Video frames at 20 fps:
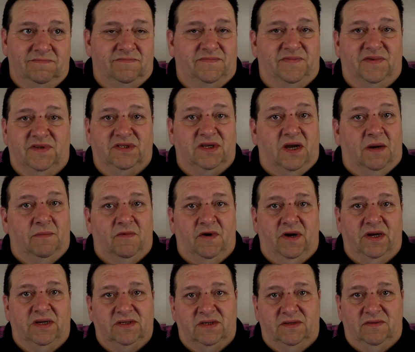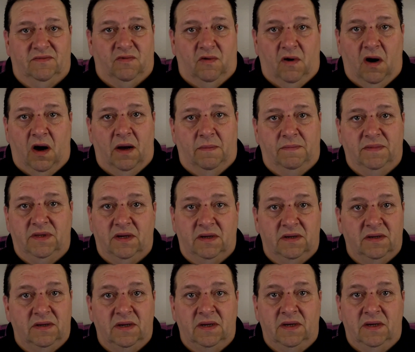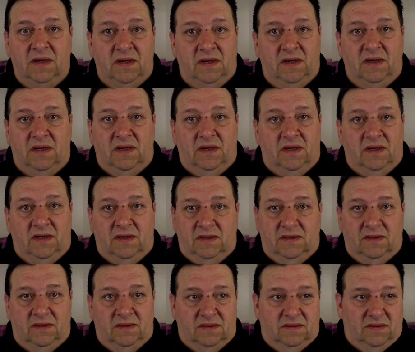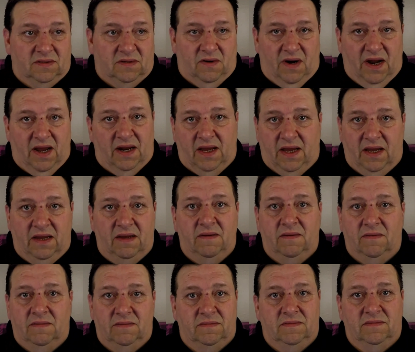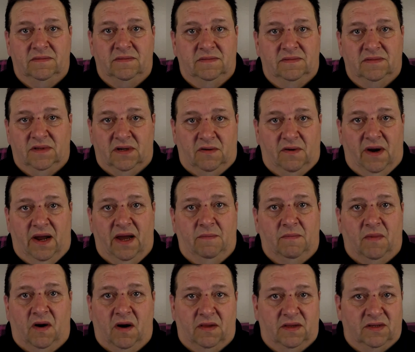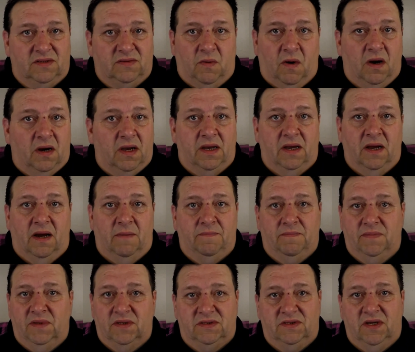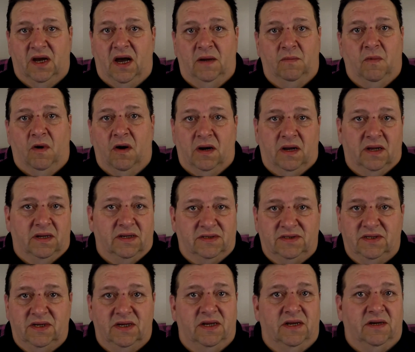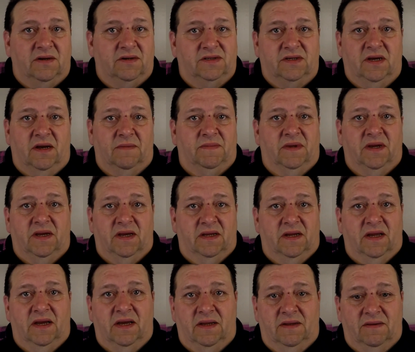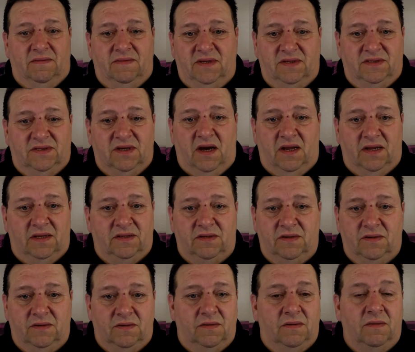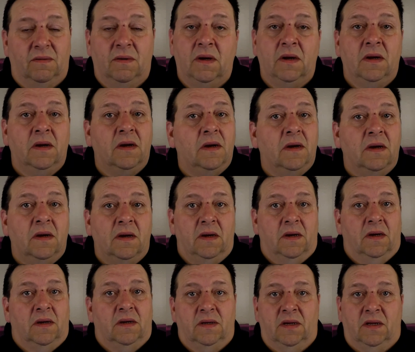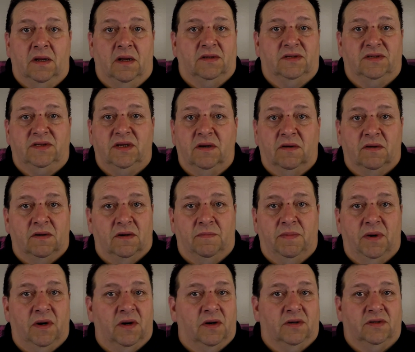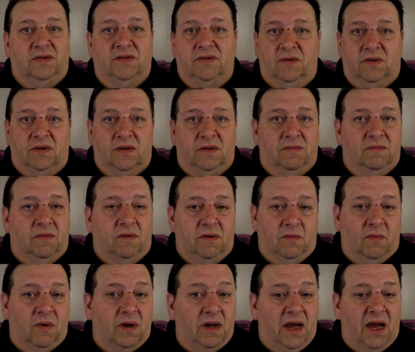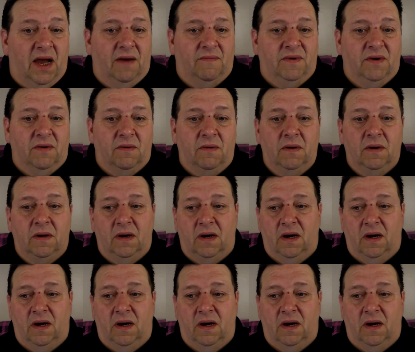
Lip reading: for some reason, robbed Granny, the grandma that's walking up the sidewalk in the city or something and decided to, you know, steal her purse or what have you.